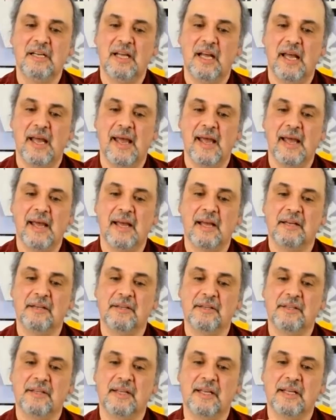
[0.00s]

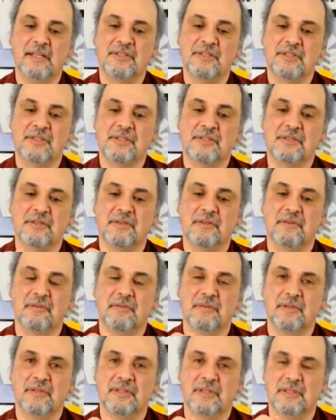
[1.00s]
And it's
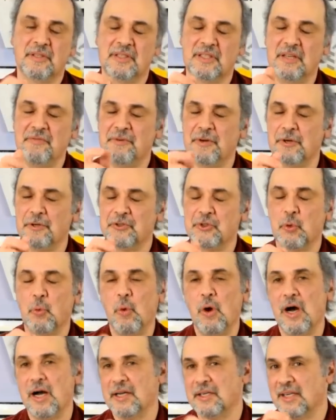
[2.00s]
difficult to
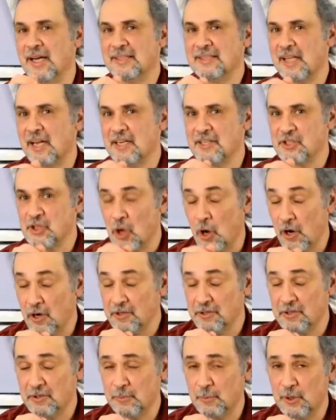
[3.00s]
wind. Not that it's
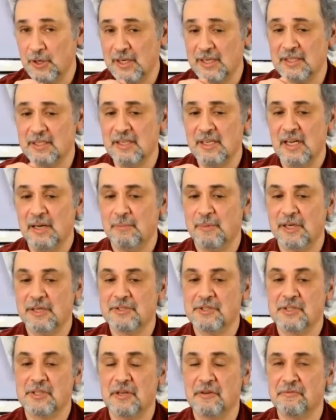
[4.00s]
hard to wind, but
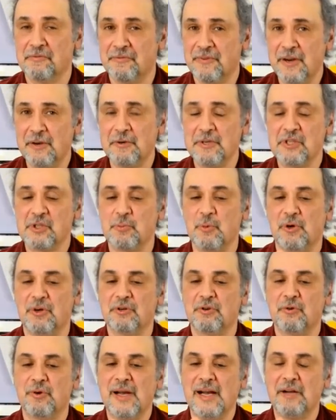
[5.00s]
it's a fairly small
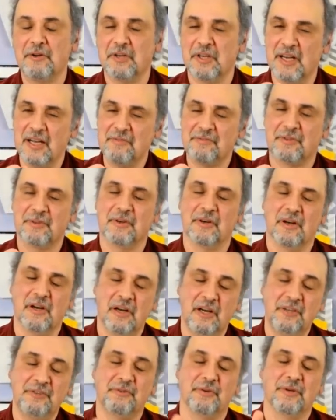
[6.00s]
crown, and after
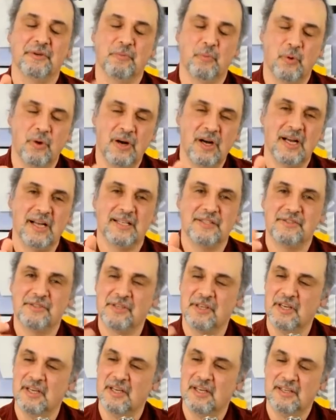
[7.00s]
100 winds,
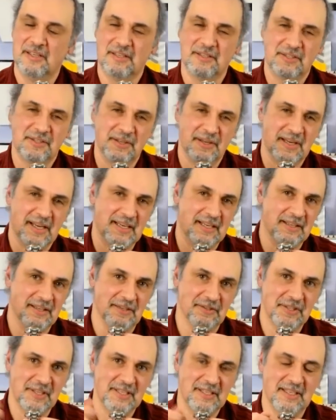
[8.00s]
you start getting
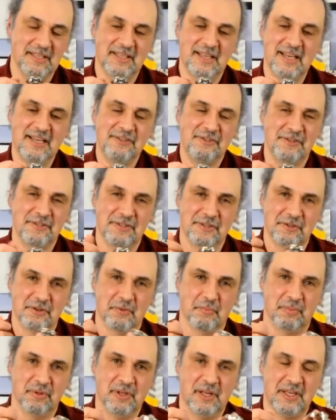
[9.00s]
those indentations in
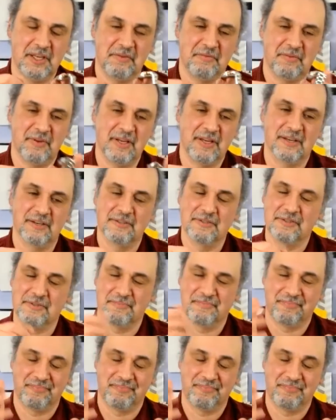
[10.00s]
your bloody fingers.